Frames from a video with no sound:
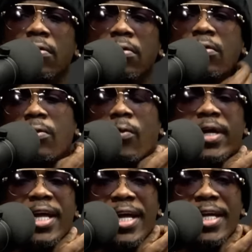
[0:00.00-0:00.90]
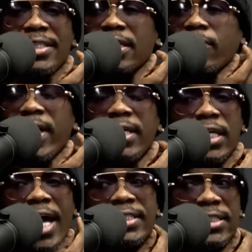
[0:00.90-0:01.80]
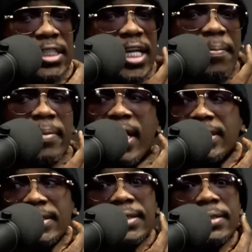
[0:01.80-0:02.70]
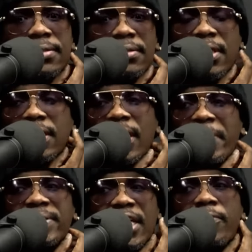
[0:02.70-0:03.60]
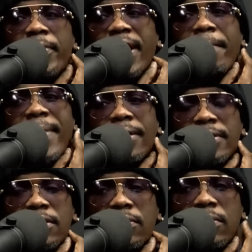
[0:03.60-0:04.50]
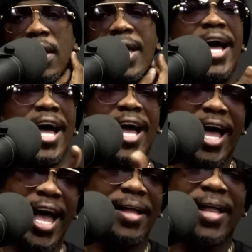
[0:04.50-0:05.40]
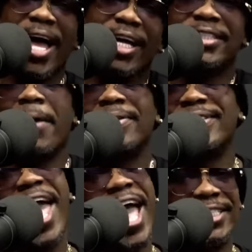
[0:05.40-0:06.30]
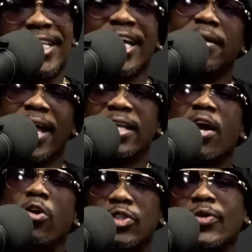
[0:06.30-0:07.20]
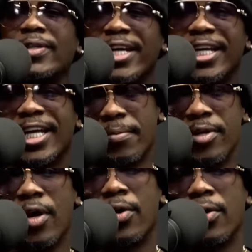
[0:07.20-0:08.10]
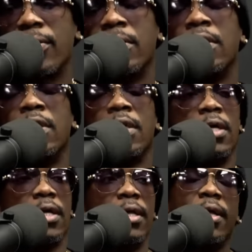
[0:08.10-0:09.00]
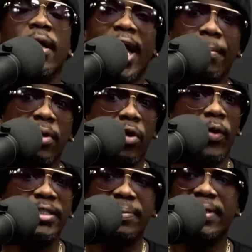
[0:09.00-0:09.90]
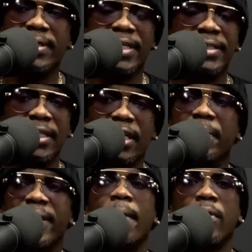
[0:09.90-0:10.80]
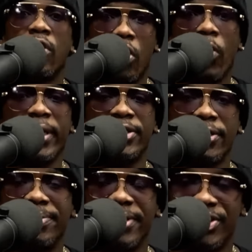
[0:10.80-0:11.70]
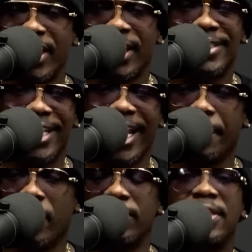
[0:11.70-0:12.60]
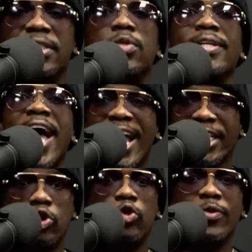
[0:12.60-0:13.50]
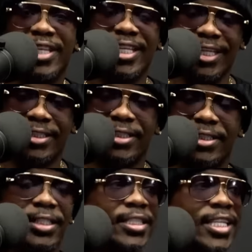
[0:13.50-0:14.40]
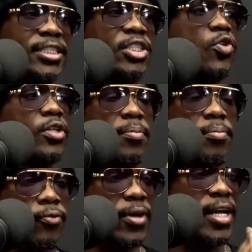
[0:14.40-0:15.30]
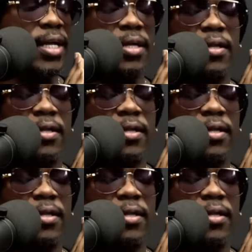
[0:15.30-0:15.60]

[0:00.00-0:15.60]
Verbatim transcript: when he done what he done, I said, now Manasseh, I'm gonna tell you what I'm about to do. I guess I was asking and also letting him know. I'm going to put this up and I'm going to put Jake's name on this. When I do this, this is going to breathe